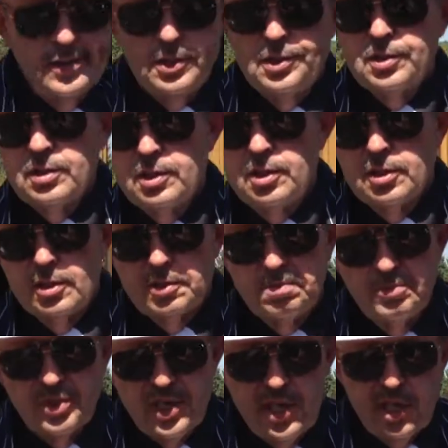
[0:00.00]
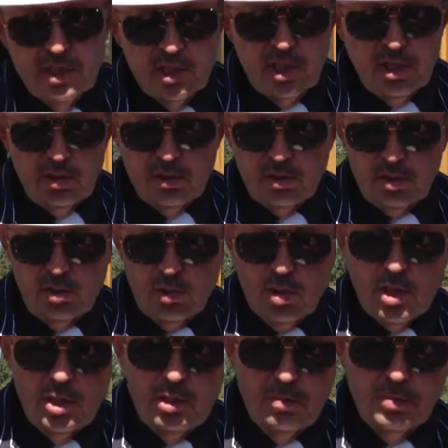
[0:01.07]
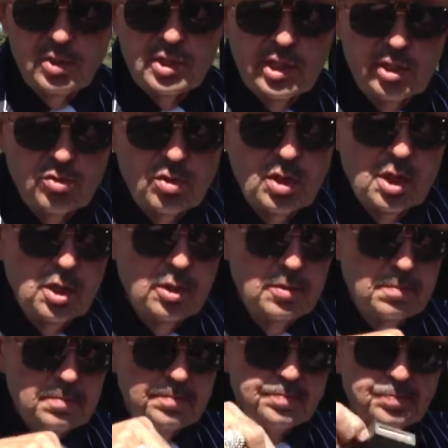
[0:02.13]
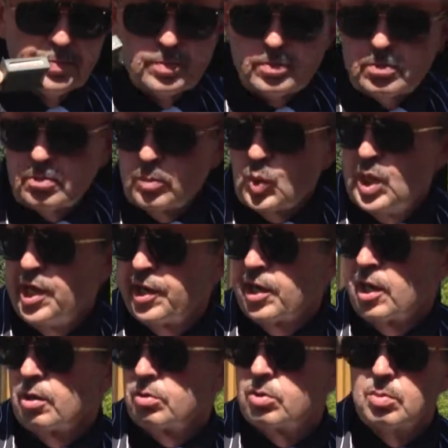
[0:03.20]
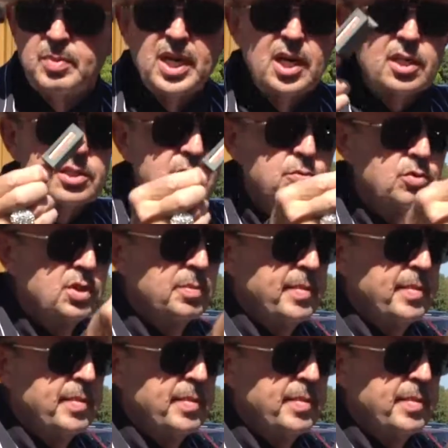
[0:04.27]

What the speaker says: in there, it has that little drawer. You pull that drawer out. Had that little box of wooden